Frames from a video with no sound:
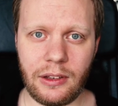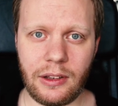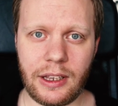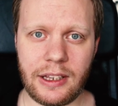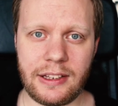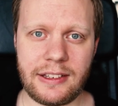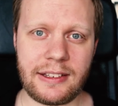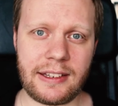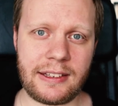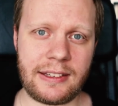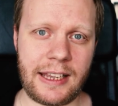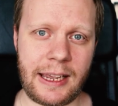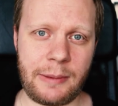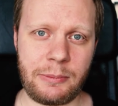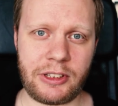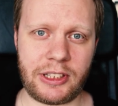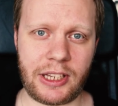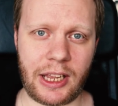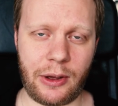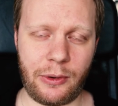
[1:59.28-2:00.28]
it's the same
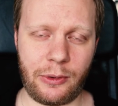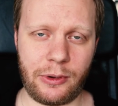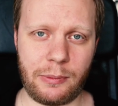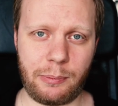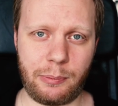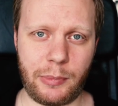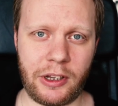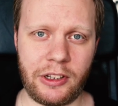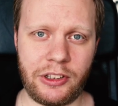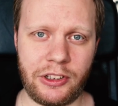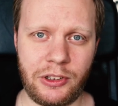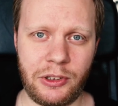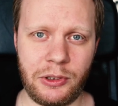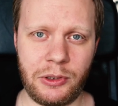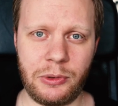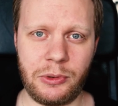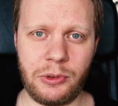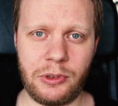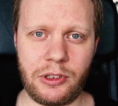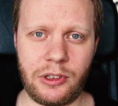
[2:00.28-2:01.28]
sound, but
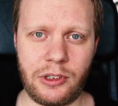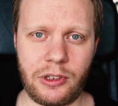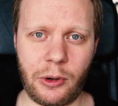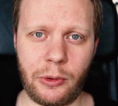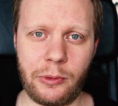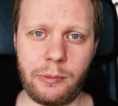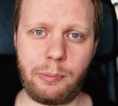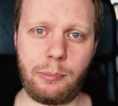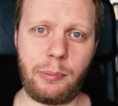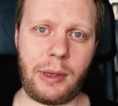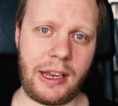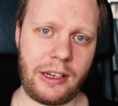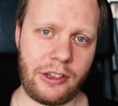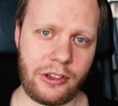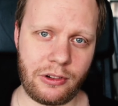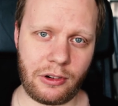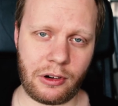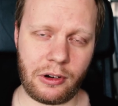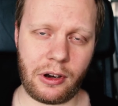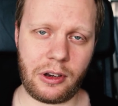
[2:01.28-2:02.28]
you don't
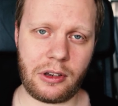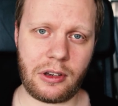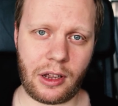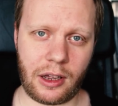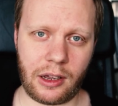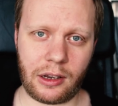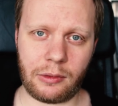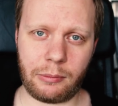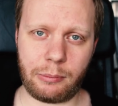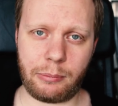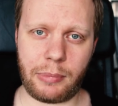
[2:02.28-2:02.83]
bend your tongue